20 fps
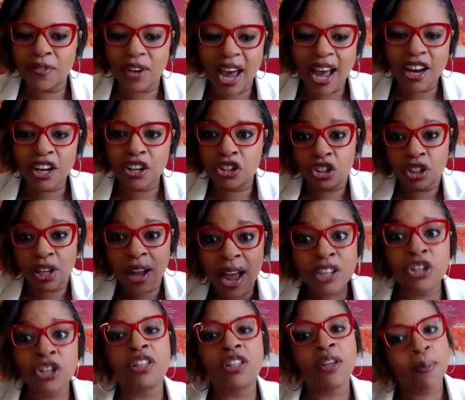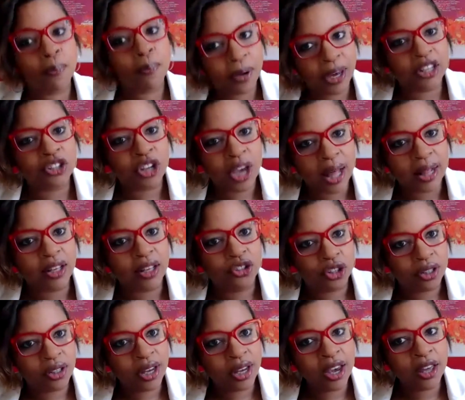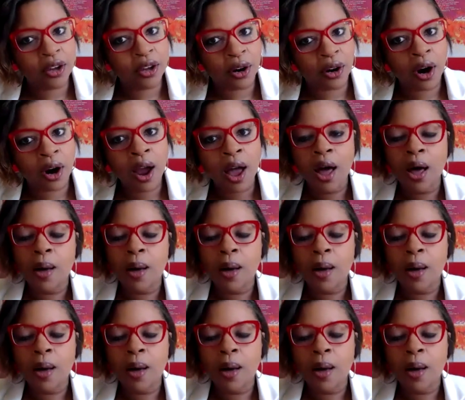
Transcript: not just the big challenges either,